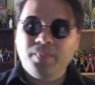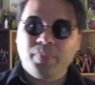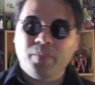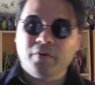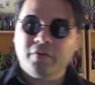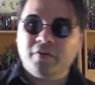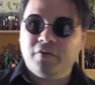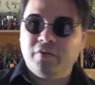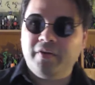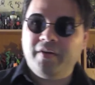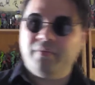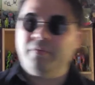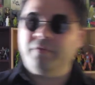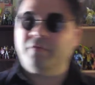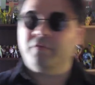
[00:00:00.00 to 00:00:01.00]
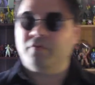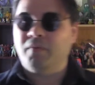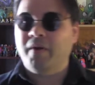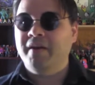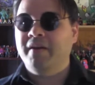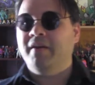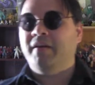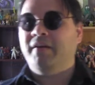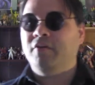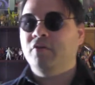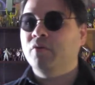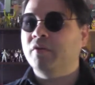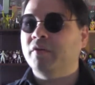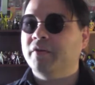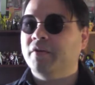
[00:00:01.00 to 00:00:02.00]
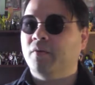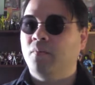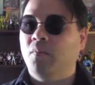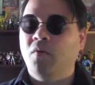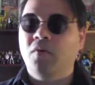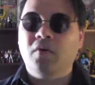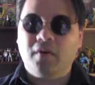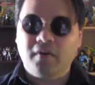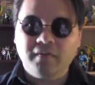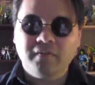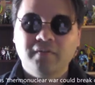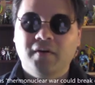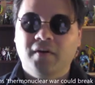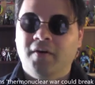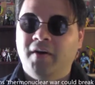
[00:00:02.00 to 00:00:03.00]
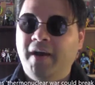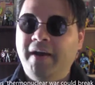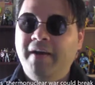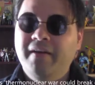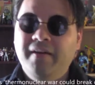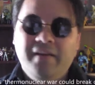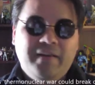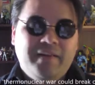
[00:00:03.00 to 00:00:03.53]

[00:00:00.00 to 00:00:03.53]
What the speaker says: North Korea was threatening nuclear war. All right.